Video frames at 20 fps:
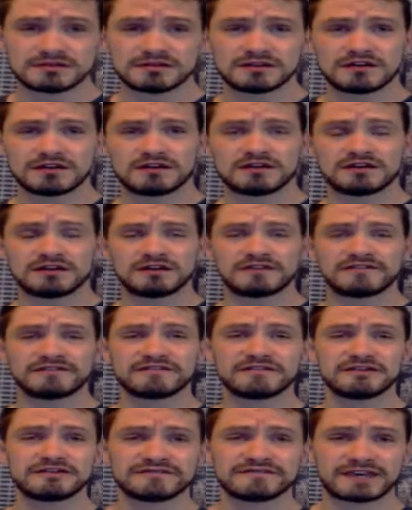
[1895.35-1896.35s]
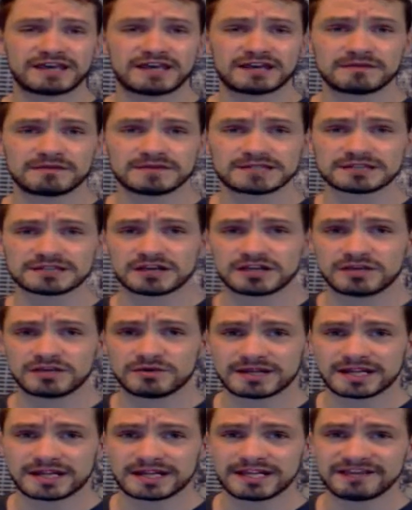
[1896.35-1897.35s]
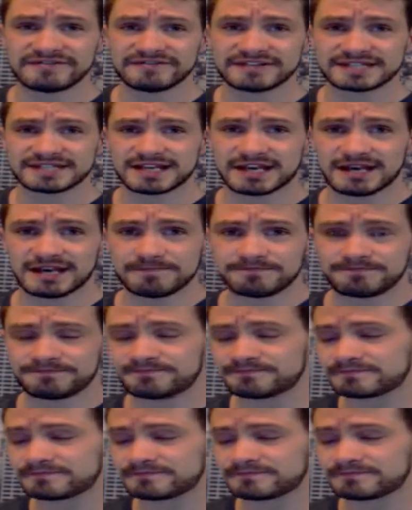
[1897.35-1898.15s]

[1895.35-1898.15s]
of cannabis on you at any given time